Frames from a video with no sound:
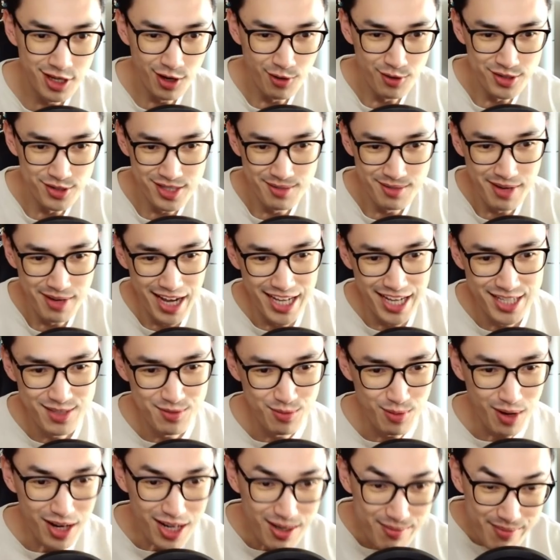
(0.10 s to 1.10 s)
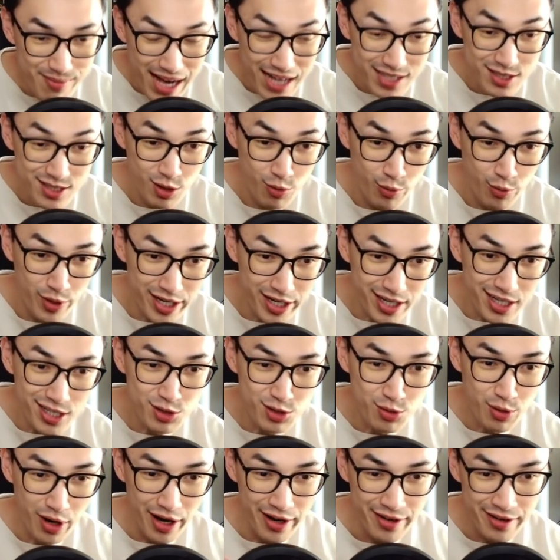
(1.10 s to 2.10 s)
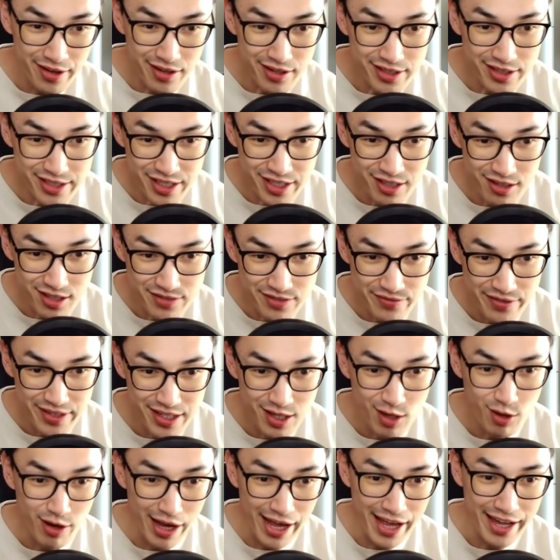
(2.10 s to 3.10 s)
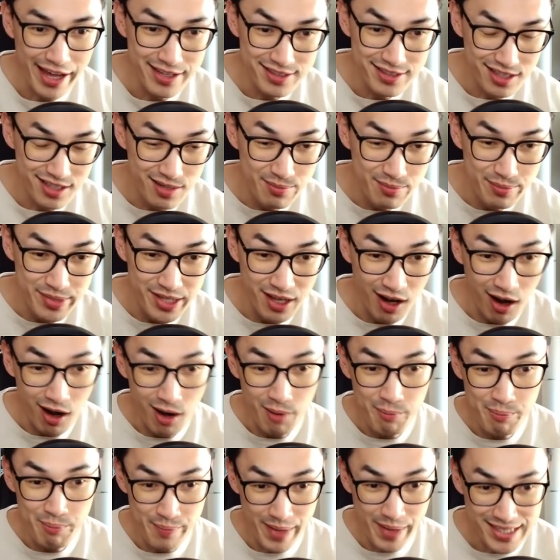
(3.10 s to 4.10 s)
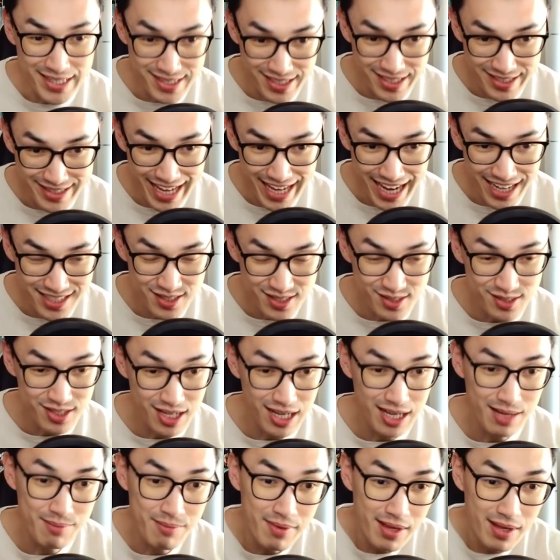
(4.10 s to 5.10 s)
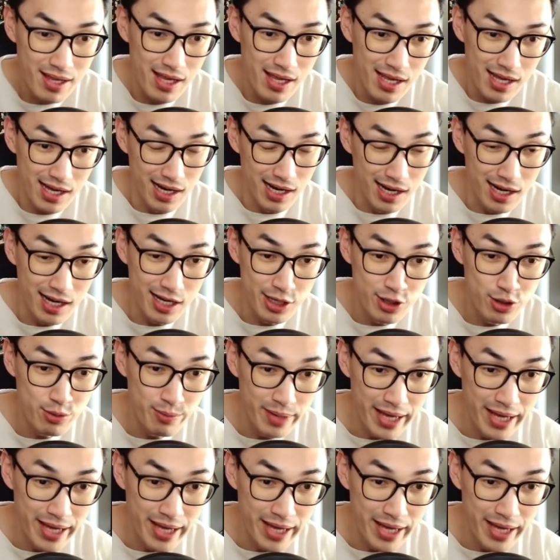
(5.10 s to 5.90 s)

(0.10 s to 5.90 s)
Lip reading: what's up guys? Welcome back. So we're gonna do another tier list video and it's gonna be on basic attacks this time. You may